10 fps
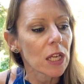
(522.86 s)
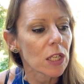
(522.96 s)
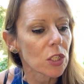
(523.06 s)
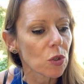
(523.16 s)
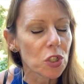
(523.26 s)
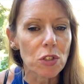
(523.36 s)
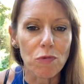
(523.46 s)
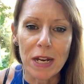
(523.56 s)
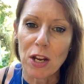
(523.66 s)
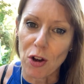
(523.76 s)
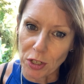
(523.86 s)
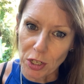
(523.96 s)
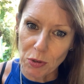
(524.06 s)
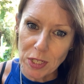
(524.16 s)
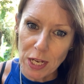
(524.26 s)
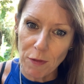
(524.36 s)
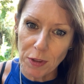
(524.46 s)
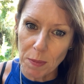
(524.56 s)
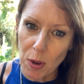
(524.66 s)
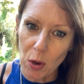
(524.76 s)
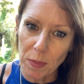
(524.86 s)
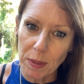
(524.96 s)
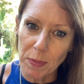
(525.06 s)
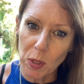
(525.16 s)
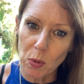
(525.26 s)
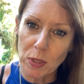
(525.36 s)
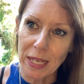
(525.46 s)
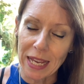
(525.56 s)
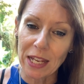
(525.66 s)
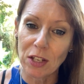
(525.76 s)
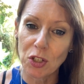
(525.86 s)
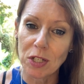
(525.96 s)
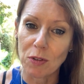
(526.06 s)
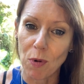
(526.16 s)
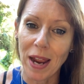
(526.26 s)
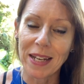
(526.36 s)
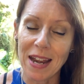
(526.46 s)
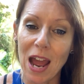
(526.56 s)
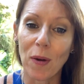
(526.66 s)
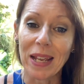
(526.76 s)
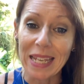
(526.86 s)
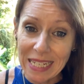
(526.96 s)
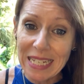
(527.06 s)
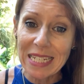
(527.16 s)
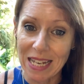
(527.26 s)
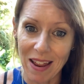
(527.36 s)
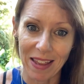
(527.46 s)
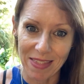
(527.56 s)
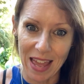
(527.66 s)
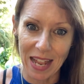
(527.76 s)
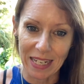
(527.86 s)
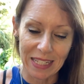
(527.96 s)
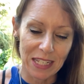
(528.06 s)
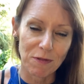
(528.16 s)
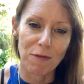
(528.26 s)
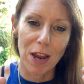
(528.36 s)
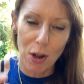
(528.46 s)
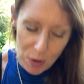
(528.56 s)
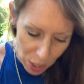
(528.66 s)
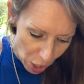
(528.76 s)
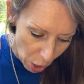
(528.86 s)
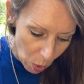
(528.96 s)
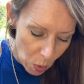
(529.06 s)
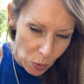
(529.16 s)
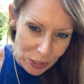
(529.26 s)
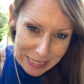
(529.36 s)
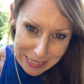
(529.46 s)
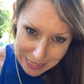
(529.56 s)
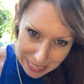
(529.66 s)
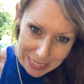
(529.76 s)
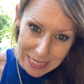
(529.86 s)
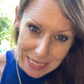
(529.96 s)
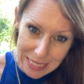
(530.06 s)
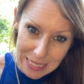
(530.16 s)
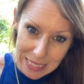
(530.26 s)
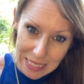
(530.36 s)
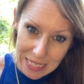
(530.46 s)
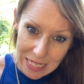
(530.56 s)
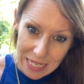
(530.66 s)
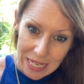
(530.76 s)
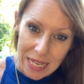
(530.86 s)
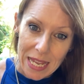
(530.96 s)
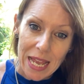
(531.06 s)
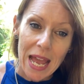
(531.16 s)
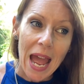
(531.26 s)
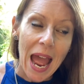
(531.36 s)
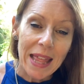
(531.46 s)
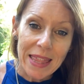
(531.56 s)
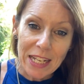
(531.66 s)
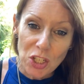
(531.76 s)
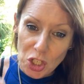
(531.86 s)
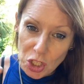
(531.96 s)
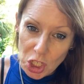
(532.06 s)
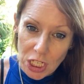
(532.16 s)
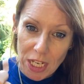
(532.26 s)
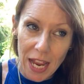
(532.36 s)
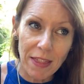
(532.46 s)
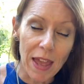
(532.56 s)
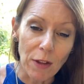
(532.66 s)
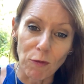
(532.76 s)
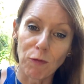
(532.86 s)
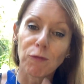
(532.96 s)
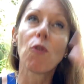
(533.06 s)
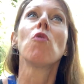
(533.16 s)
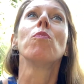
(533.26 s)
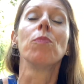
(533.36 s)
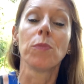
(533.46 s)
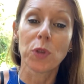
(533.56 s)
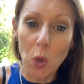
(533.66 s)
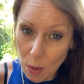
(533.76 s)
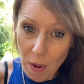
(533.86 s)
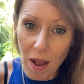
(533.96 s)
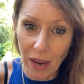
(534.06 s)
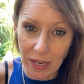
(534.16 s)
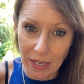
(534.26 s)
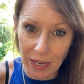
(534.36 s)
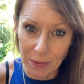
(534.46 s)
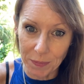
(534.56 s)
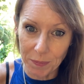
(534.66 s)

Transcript: So just really honor yourself at the moment, because the energies right now is like that. It is very low, dense, and then just like that, boom, you're up high again.